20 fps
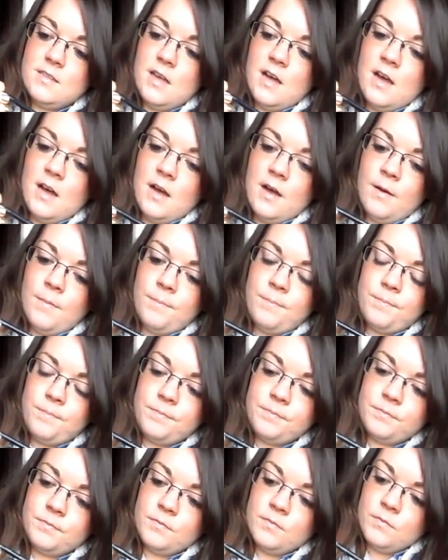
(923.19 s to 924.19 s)
I
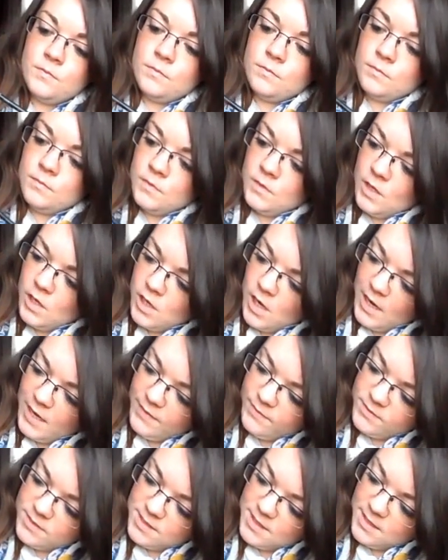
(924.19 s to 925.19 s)
can't
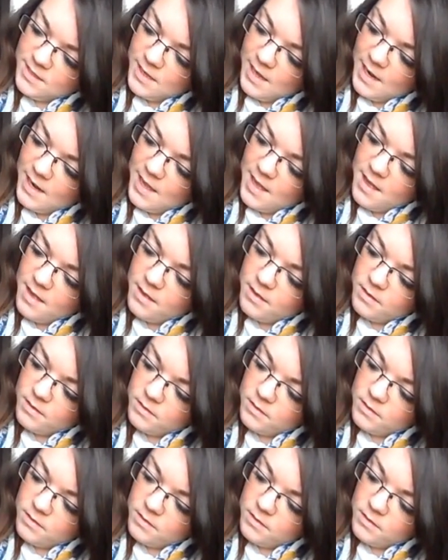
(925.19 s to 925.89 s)
even see the colour.